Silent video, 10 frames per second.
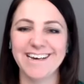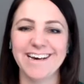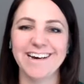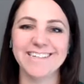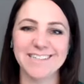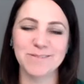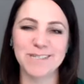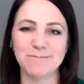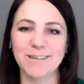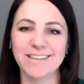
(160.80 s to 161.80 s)
it seems
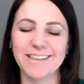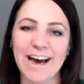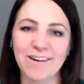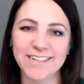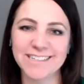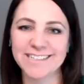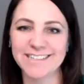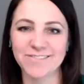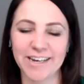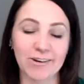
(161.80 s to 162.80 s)
to be the loudest
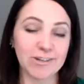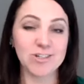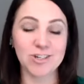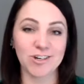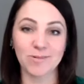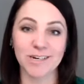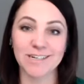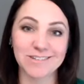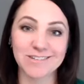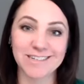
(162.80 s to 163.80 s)
of like, are you sure you want to
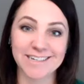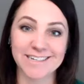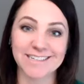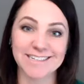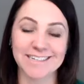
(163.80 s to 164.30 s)
do this?